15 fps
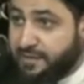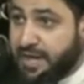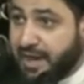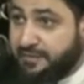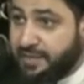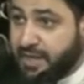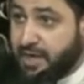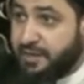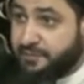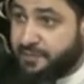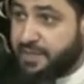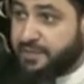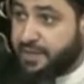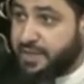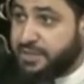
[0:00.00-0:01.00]
we have any of
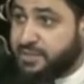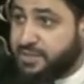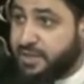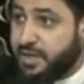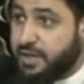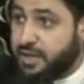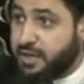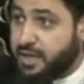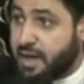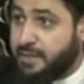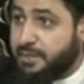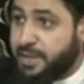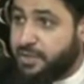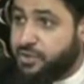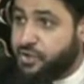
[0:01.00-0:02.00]
the things in
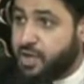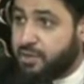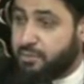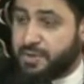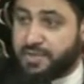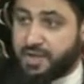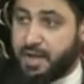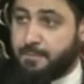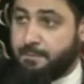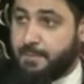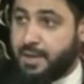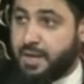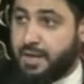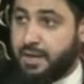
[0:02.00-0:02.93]
common and shared with them.